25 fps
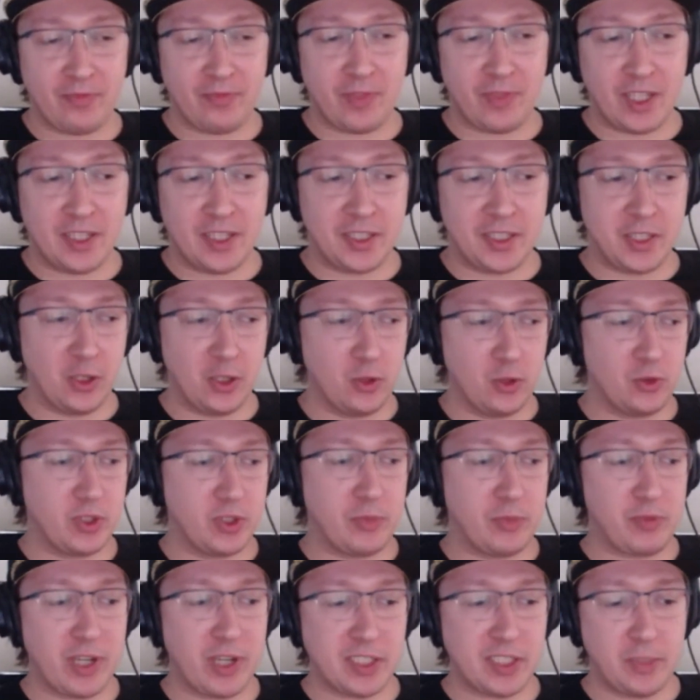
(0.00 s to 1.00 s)
So
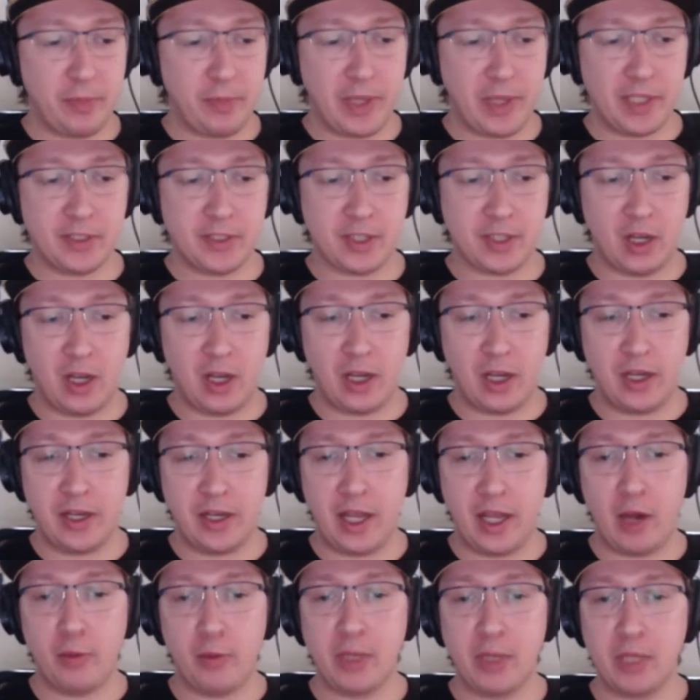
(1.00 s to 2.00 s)
the price depends
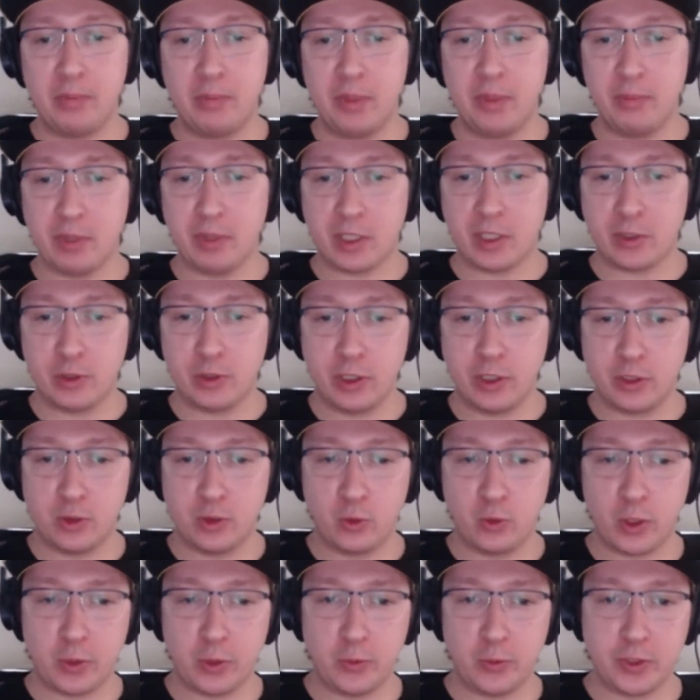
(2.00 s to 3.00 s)
on how many people are going
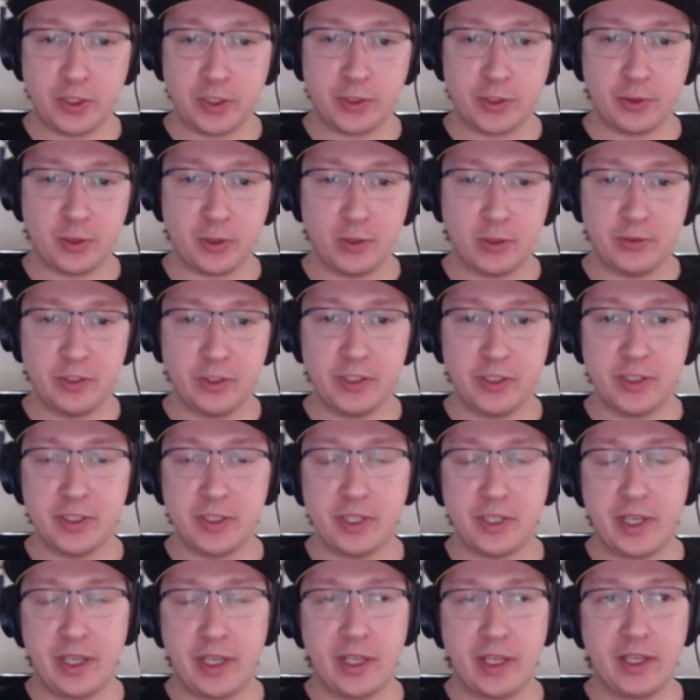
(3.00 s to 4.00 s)
to work with the
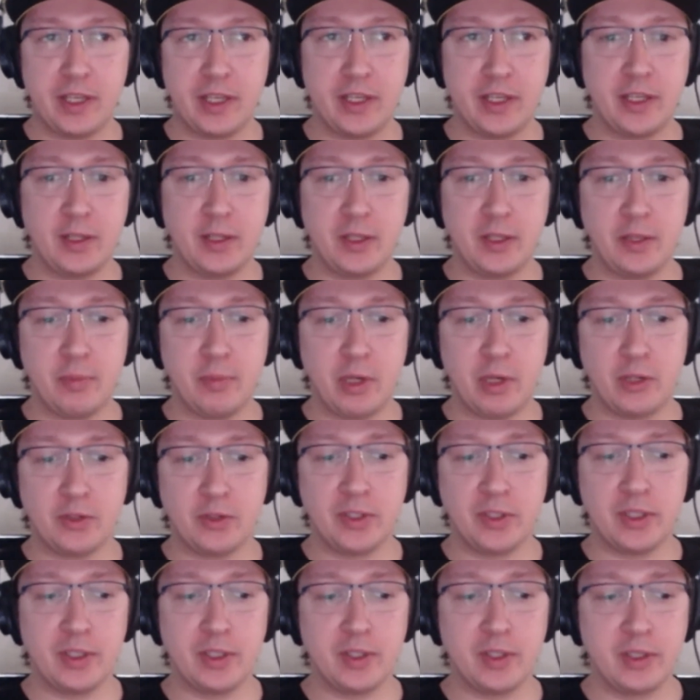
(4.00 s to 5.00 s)
service and
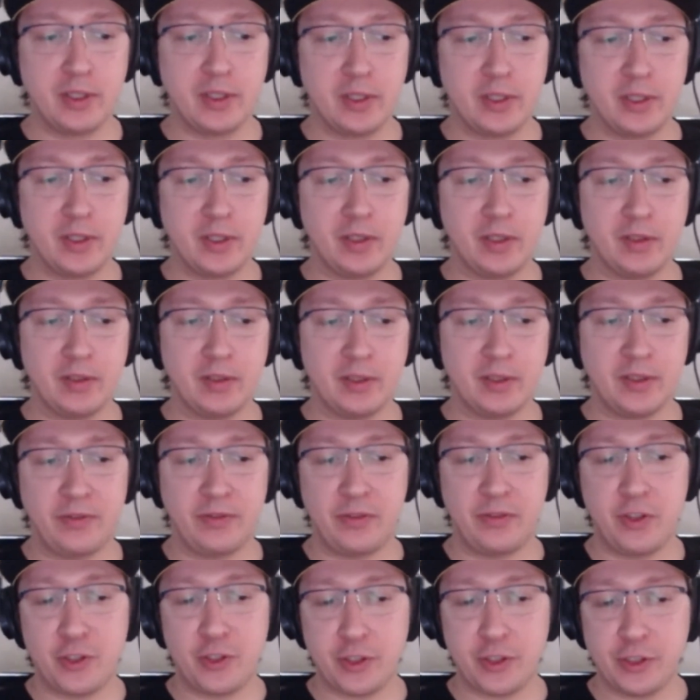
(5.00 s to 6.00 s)
about the
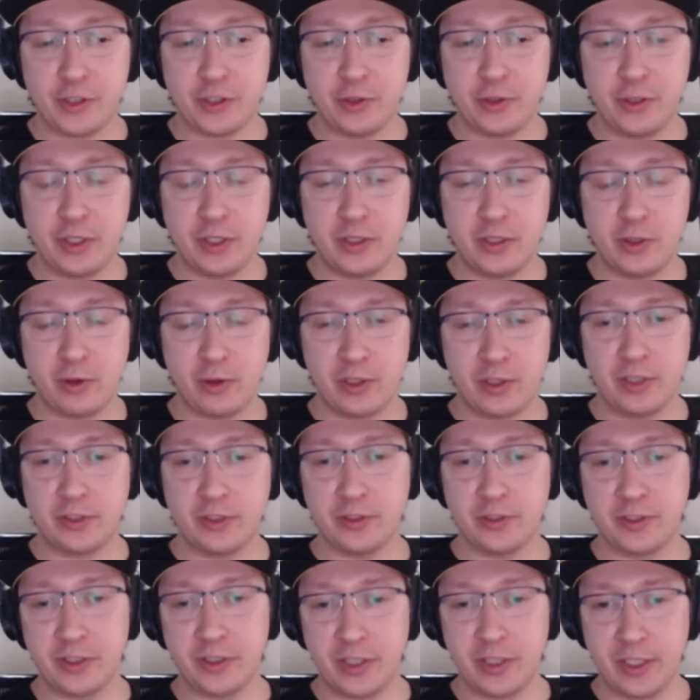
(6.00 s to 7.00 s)
features you're
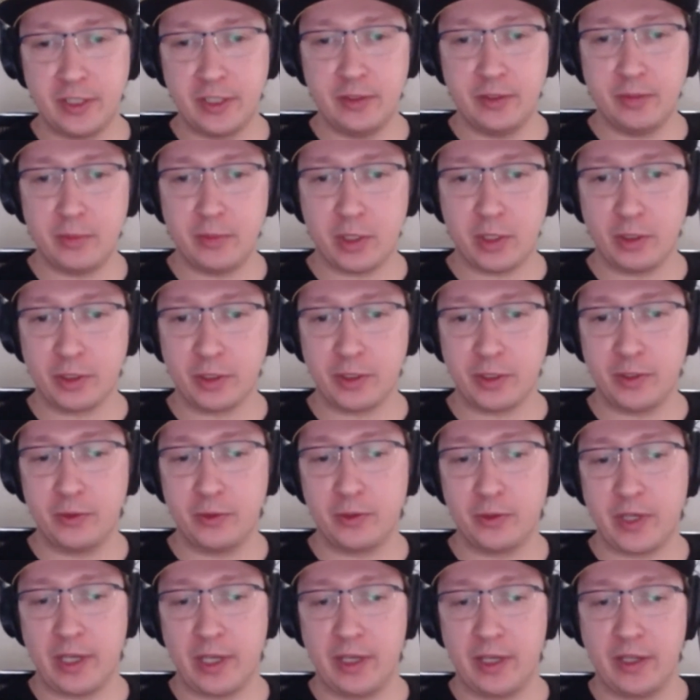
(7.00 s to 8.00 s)
interested in, because
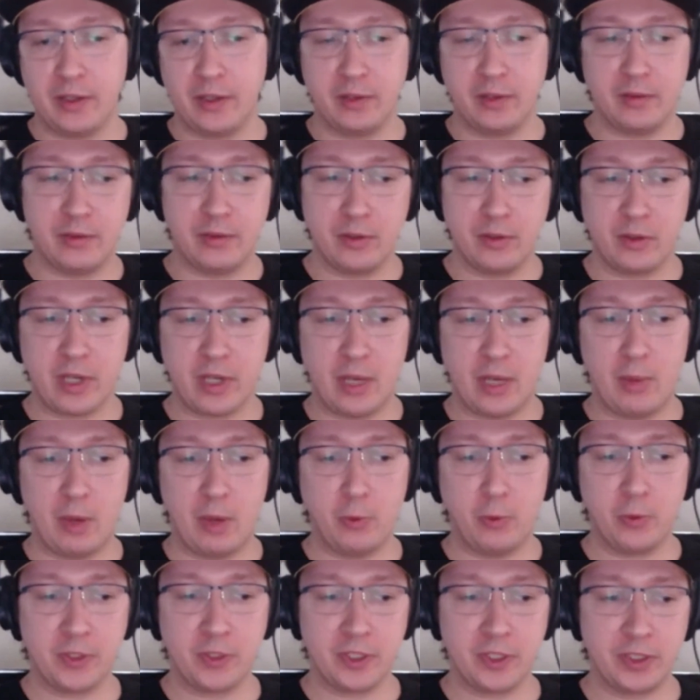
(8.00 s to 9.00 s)
you can come
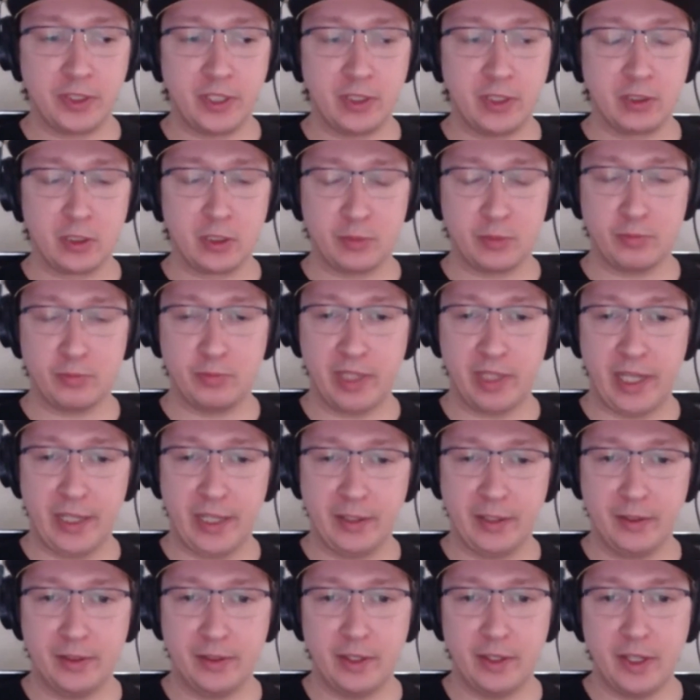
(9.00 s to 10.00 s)
up with a tailored
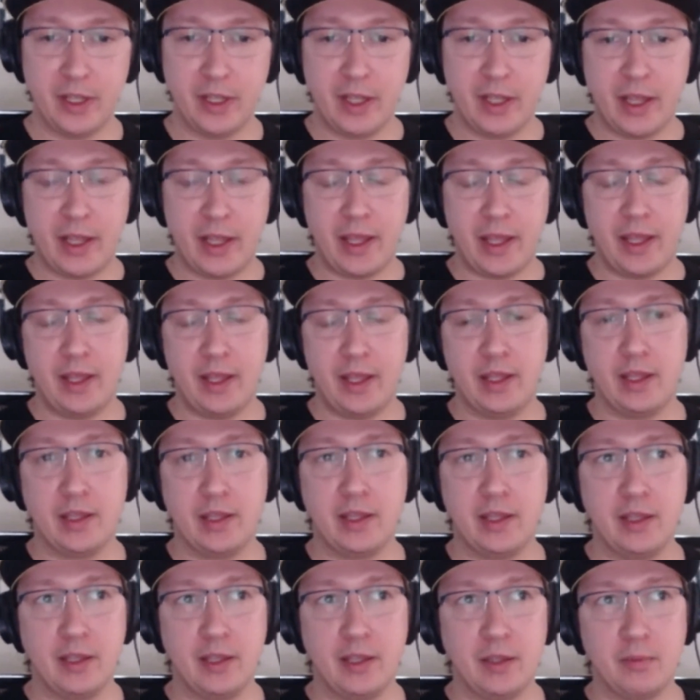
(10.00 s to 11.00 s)
plan.
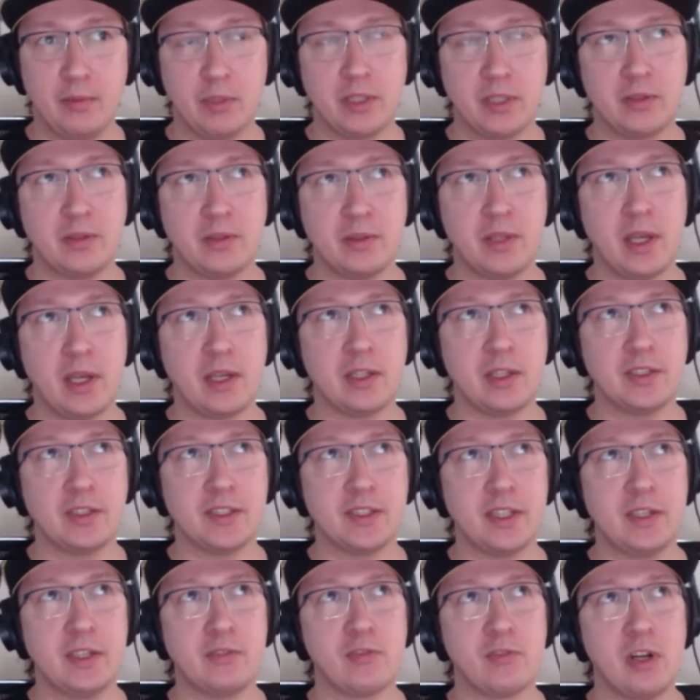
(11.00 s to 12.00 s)
And but I could
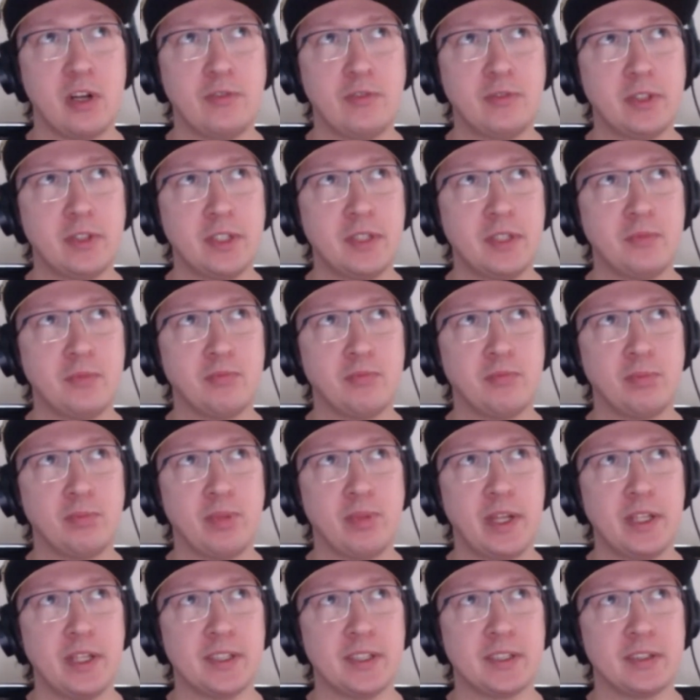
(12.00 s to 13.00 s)
say roughly
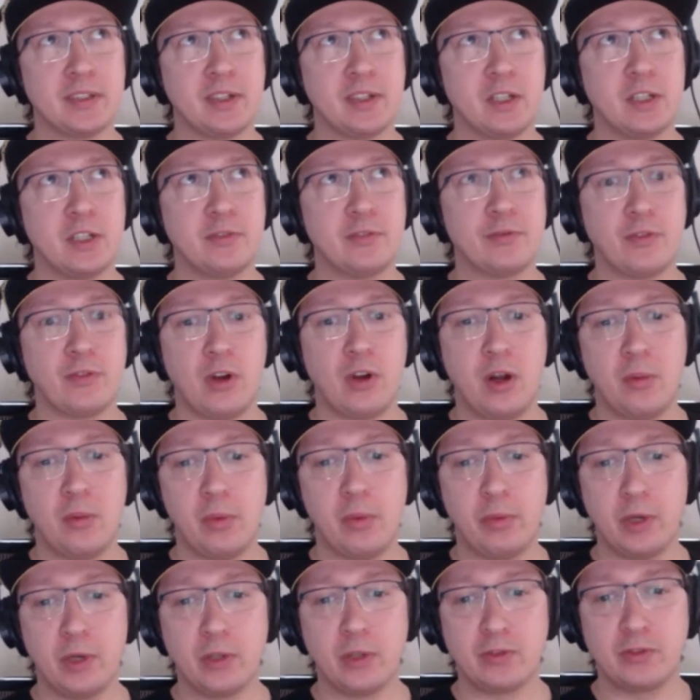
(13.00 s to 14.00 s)
plans start
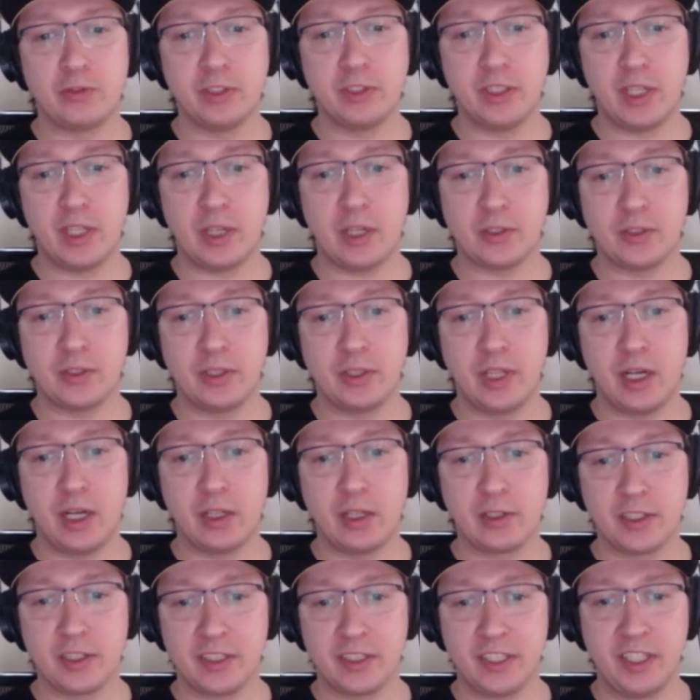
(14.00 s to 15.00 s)
from about
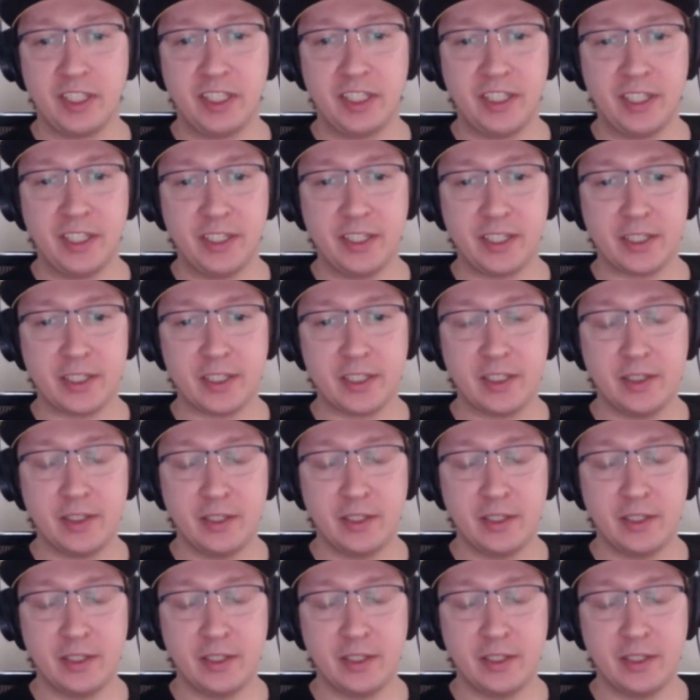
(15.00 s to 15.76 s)
$3,000 a year,